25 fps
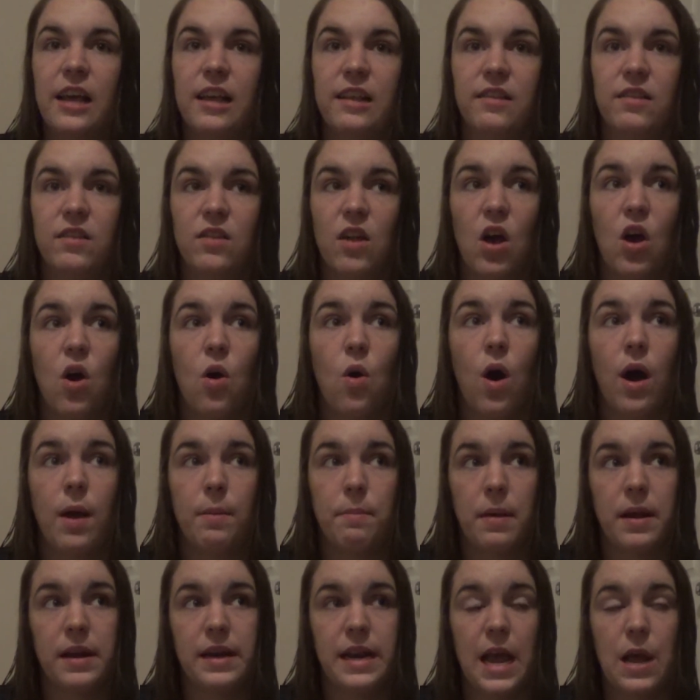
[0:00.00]
So
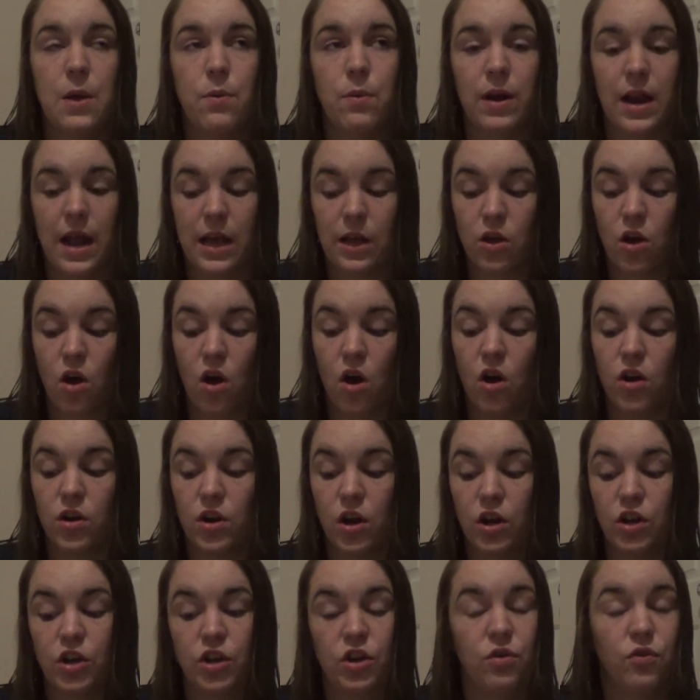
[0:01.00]
on Monday when I called,
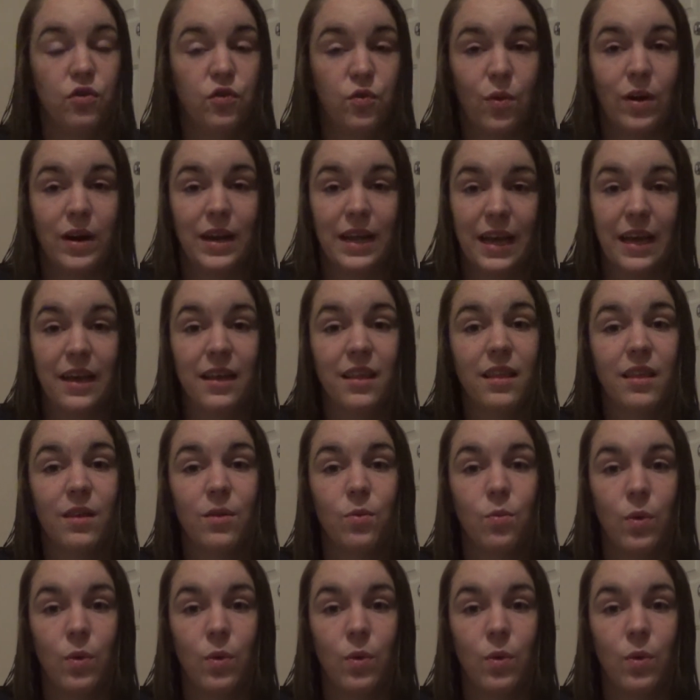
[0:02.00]
on June 20th,